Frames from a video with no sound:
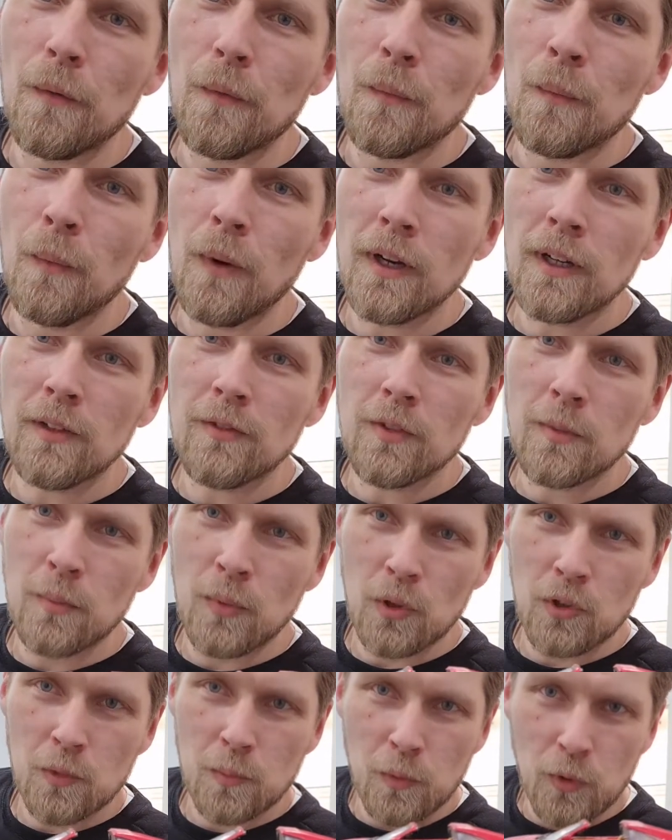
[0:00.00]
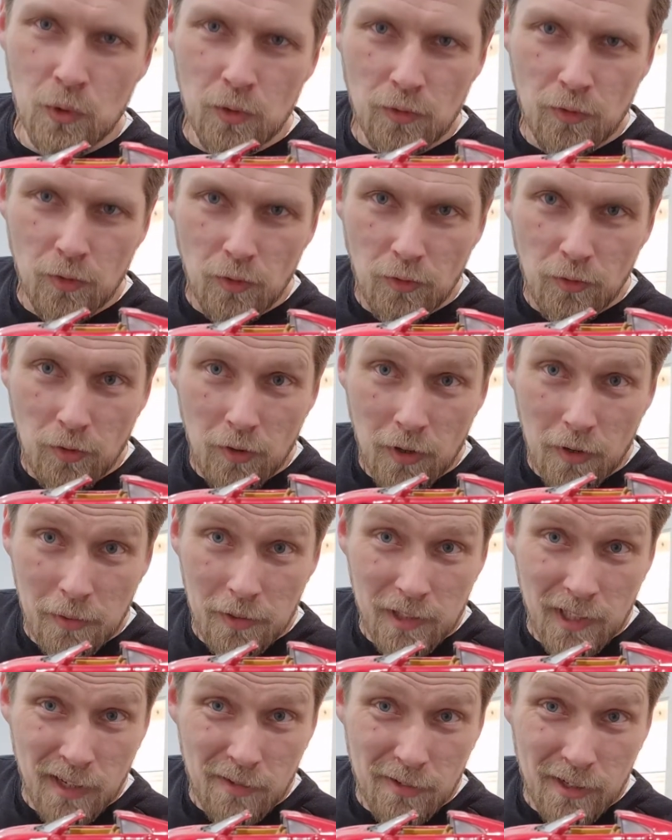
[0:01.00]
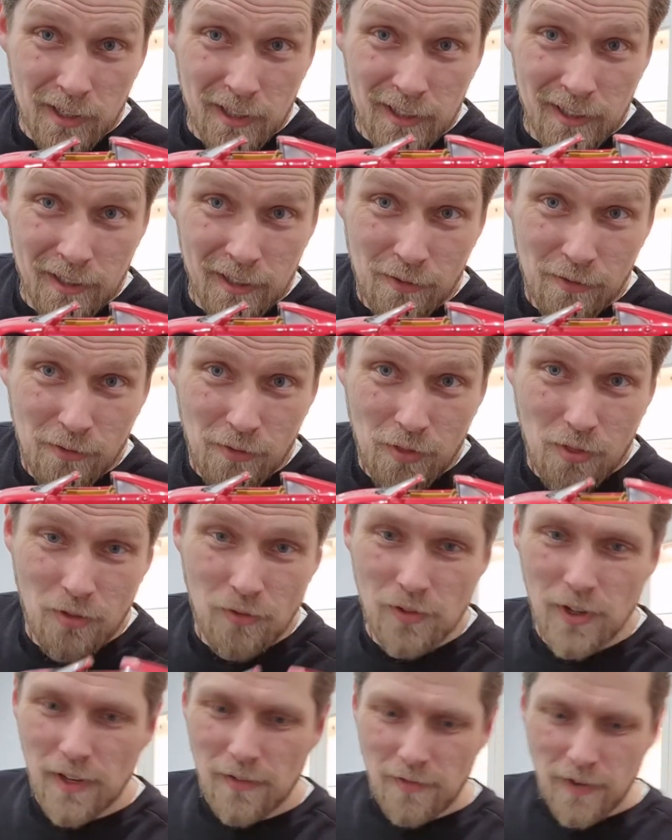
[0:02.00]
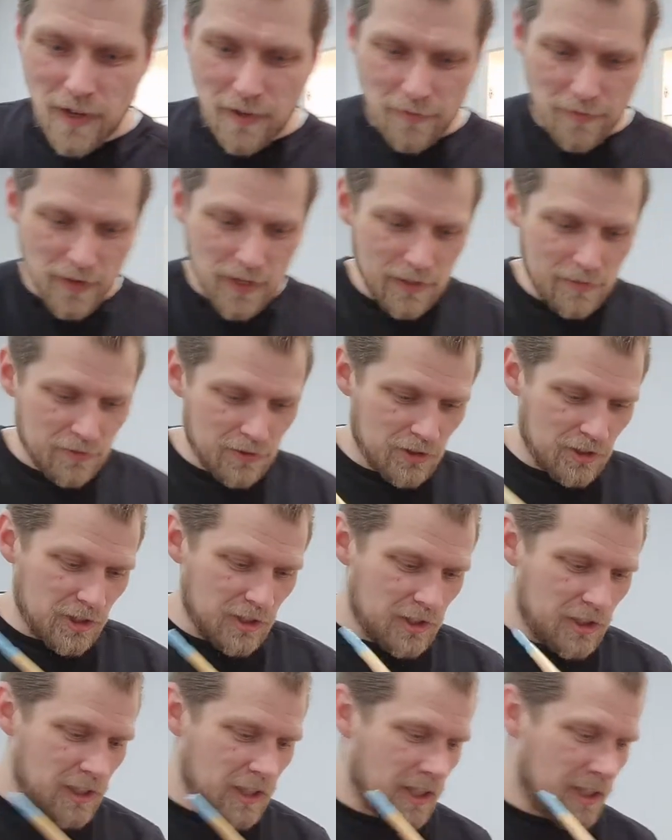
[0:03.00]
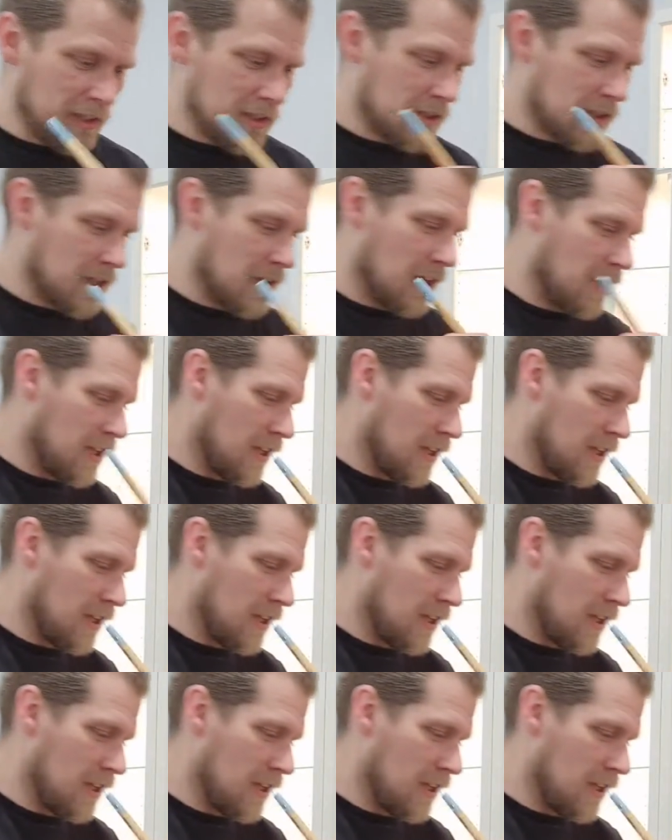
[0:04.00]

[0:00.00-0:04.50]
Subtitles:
One of the most beautiful Ferraris ever, the 355 GTS.